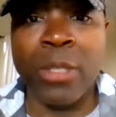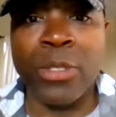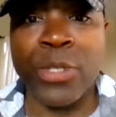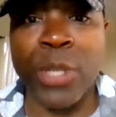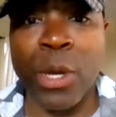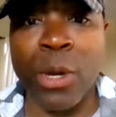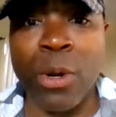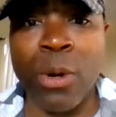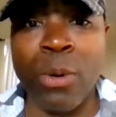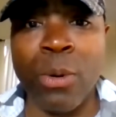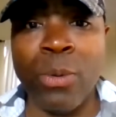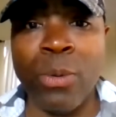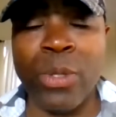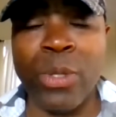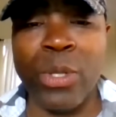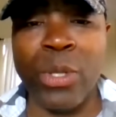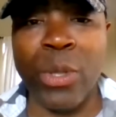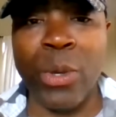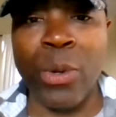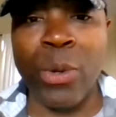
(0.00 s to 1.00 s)
So
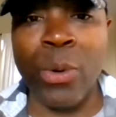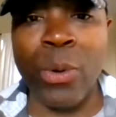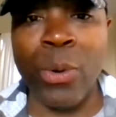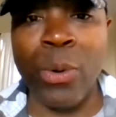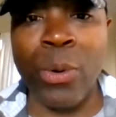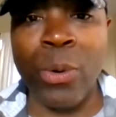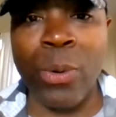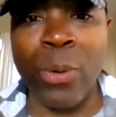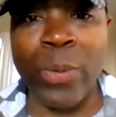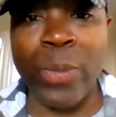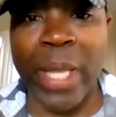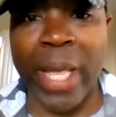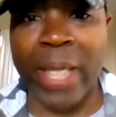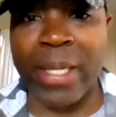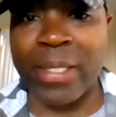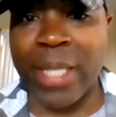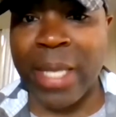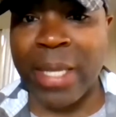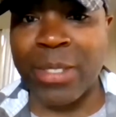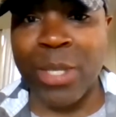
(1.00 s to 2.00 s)

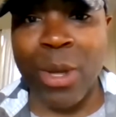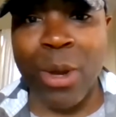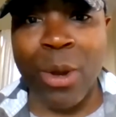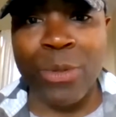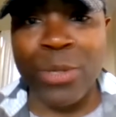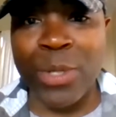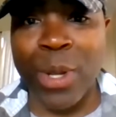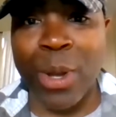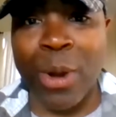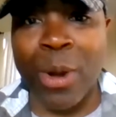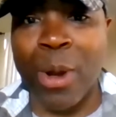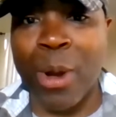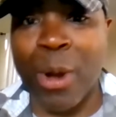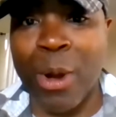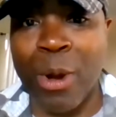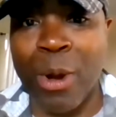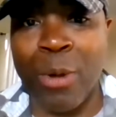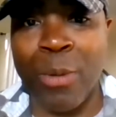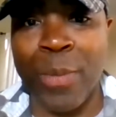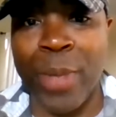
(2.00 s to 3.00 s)
they told you to go
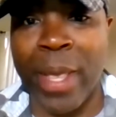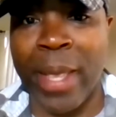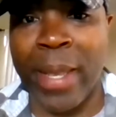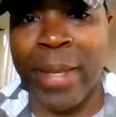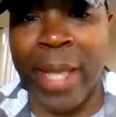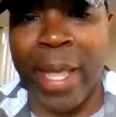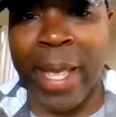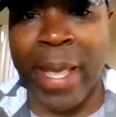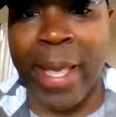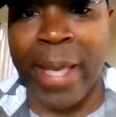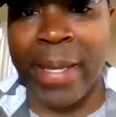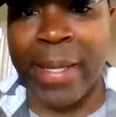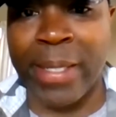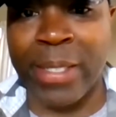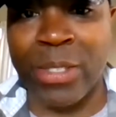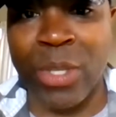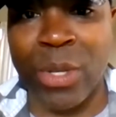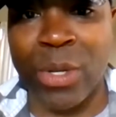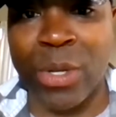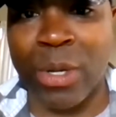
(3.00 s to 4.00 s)
home
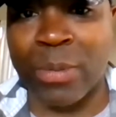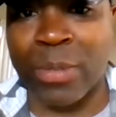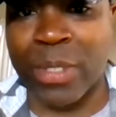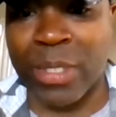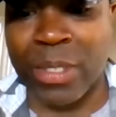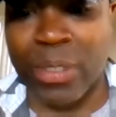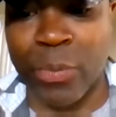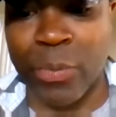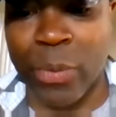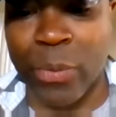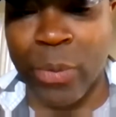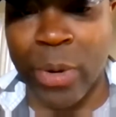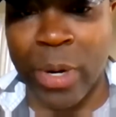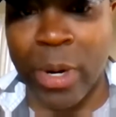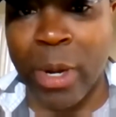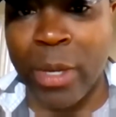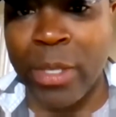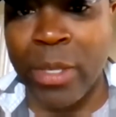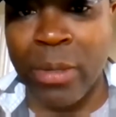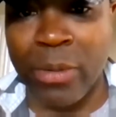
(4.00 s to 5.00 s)
and
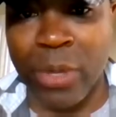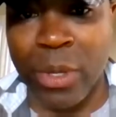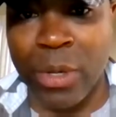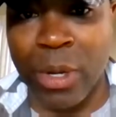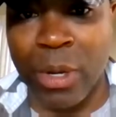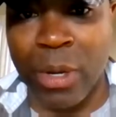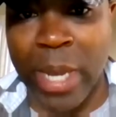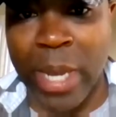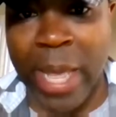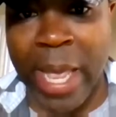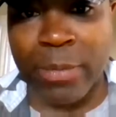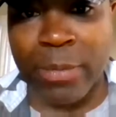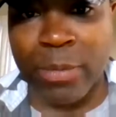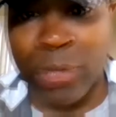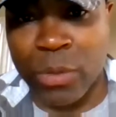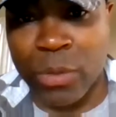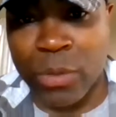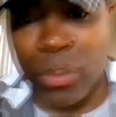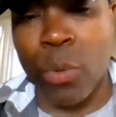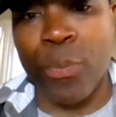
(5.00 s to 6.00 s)
work on
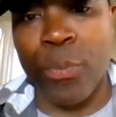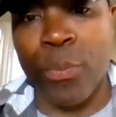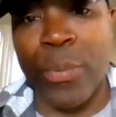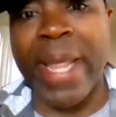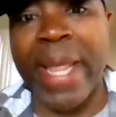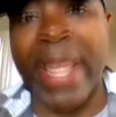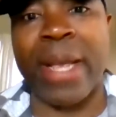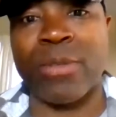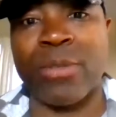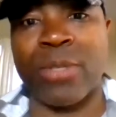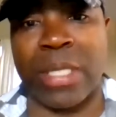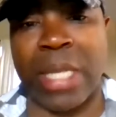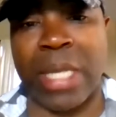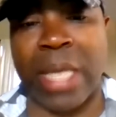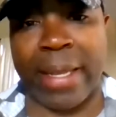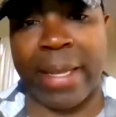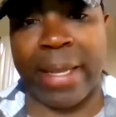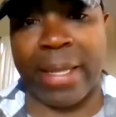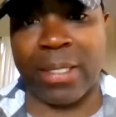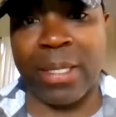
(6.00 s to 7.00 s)
do brain
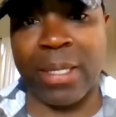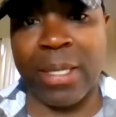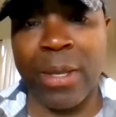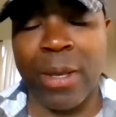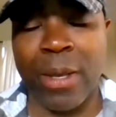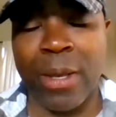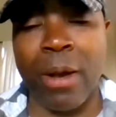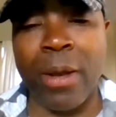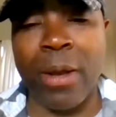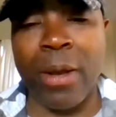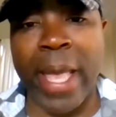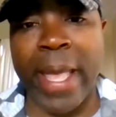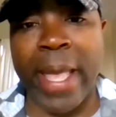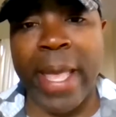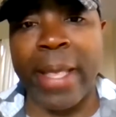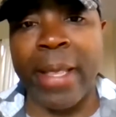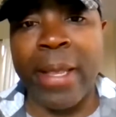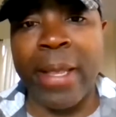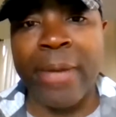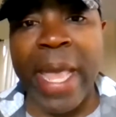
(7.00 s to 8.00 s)
exercise.
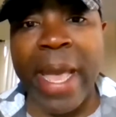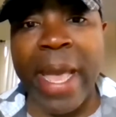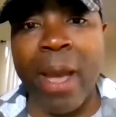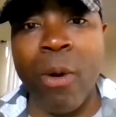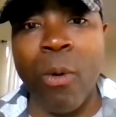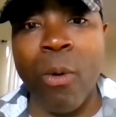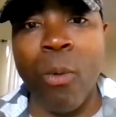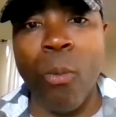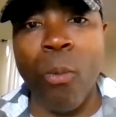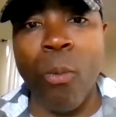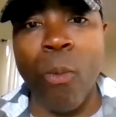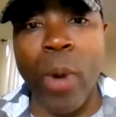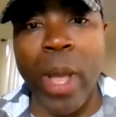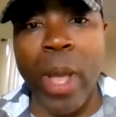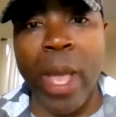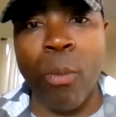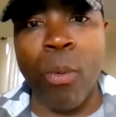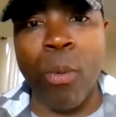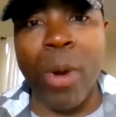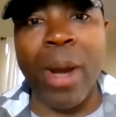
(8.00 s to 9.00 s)
Okay. Now,
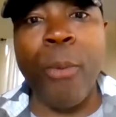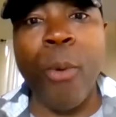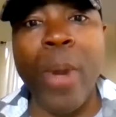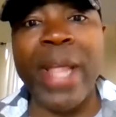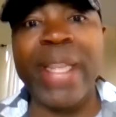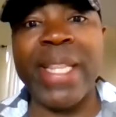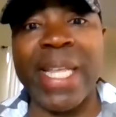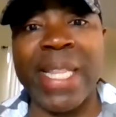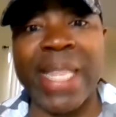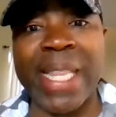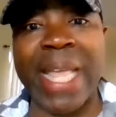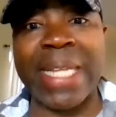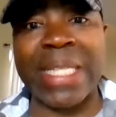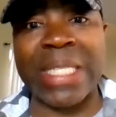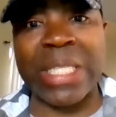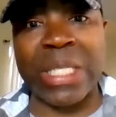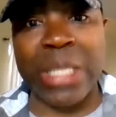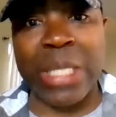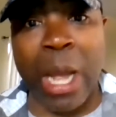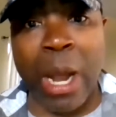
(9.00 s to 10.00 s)
at what point did
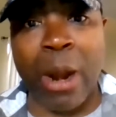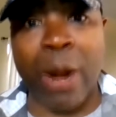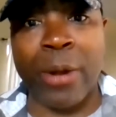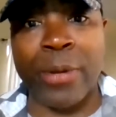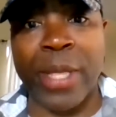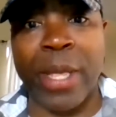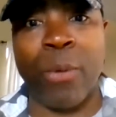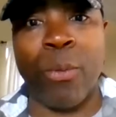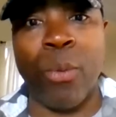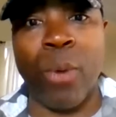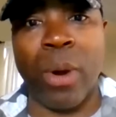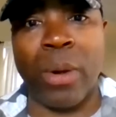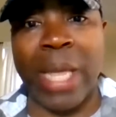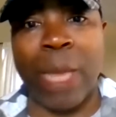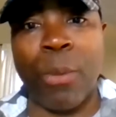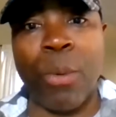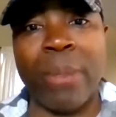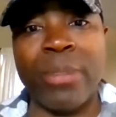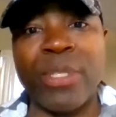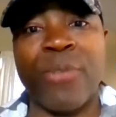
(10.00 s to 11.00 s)
that start, and
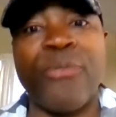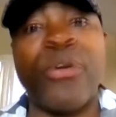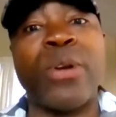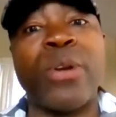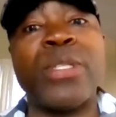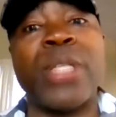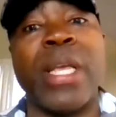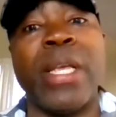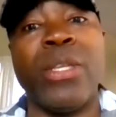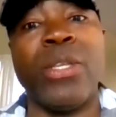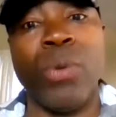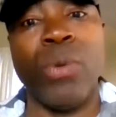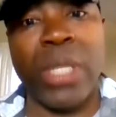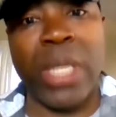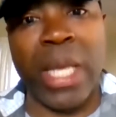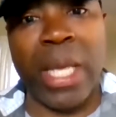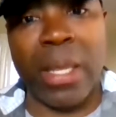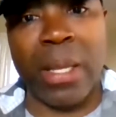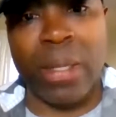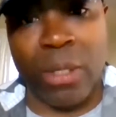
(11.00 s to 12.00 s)
what was the first thing
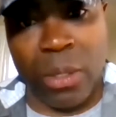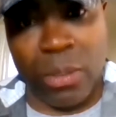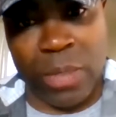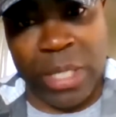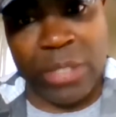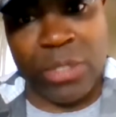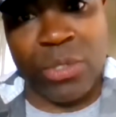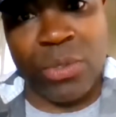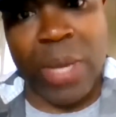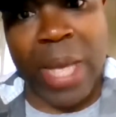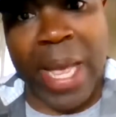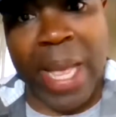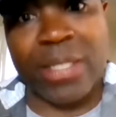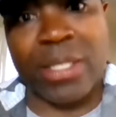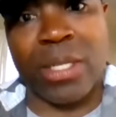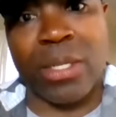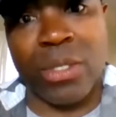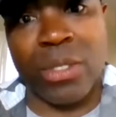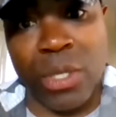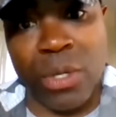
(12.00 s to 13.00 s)
did you
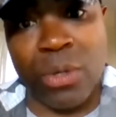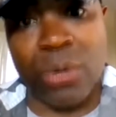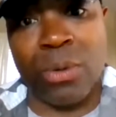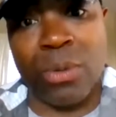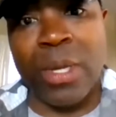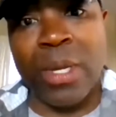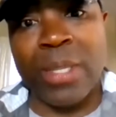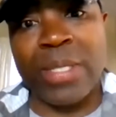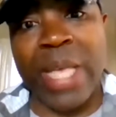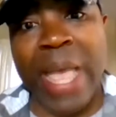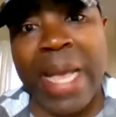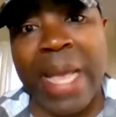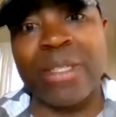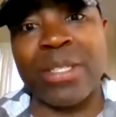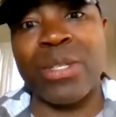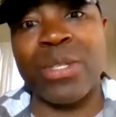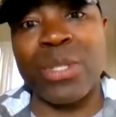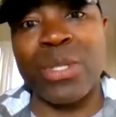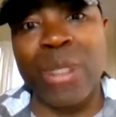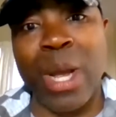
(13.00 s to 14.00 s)
actually do to
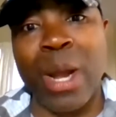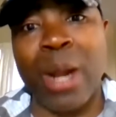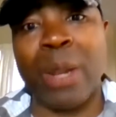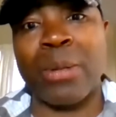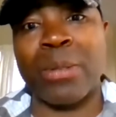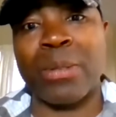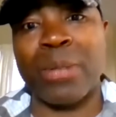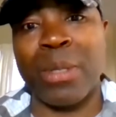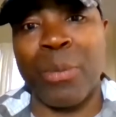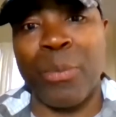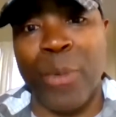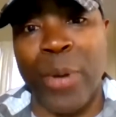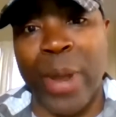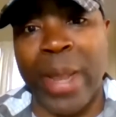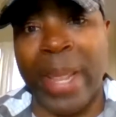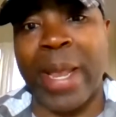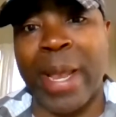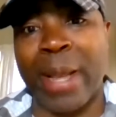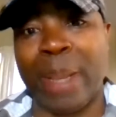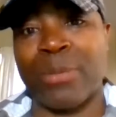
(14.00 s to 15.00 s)
actually start the
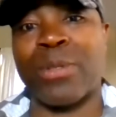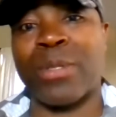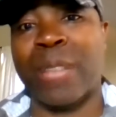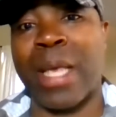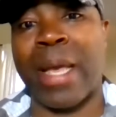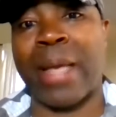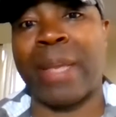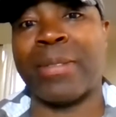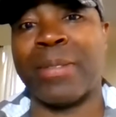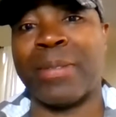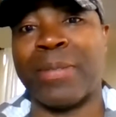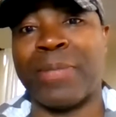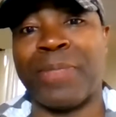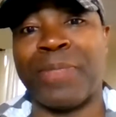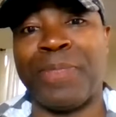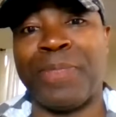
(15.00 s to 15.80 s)
brain exercise?